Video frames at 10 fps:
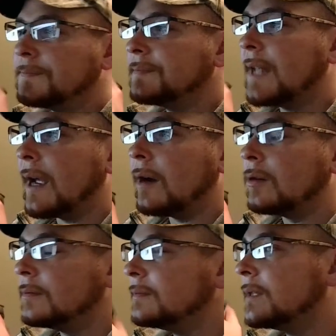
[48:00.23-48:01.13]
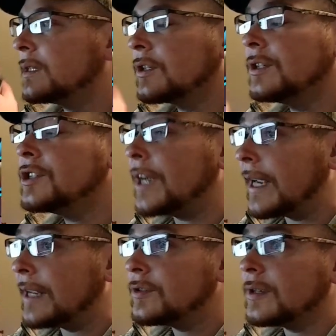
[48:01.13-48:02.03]
Now, this could
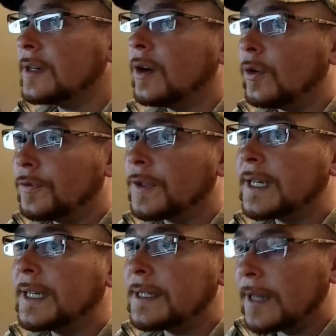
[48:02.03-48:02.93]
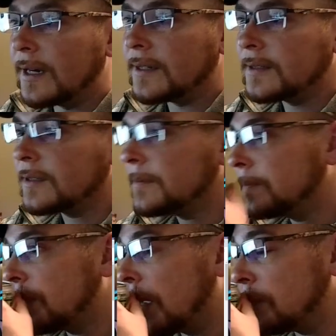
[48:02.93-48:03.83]
change, and hopefully it does.
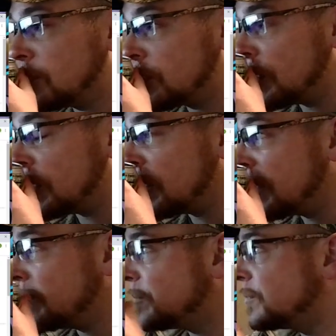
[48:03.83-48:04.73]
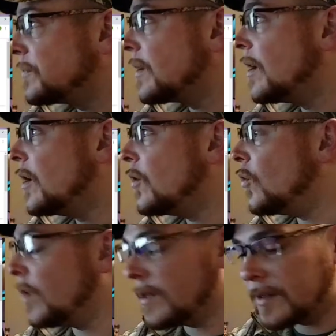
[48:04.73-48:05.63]
I'm sure
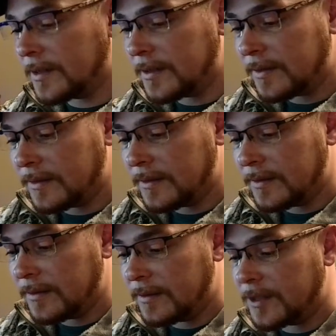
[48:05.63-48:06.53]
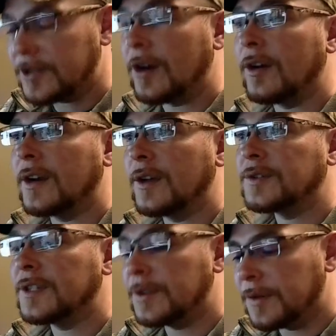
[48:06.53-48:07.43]
once NESARA
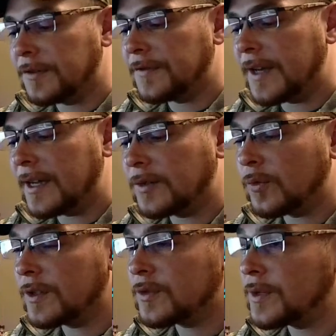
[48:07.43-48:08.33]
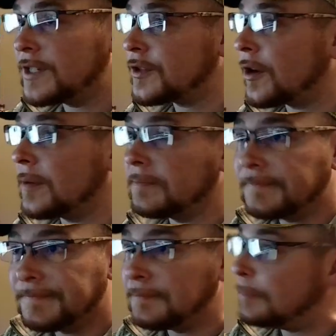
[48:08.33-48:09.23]
goes into effect, once we start
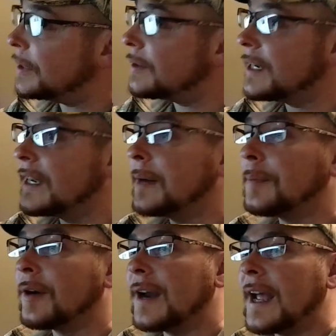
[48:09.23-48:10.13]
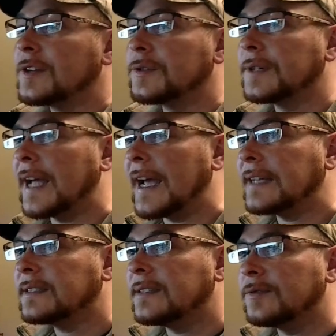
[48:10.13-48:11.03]
building up our natural
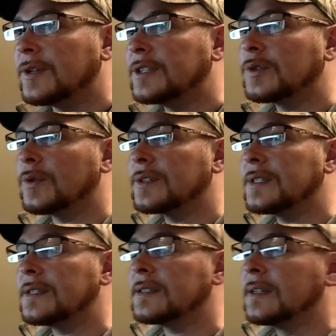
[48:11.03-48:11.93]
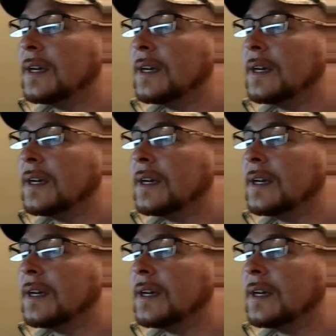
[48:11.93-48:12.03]
gas and resources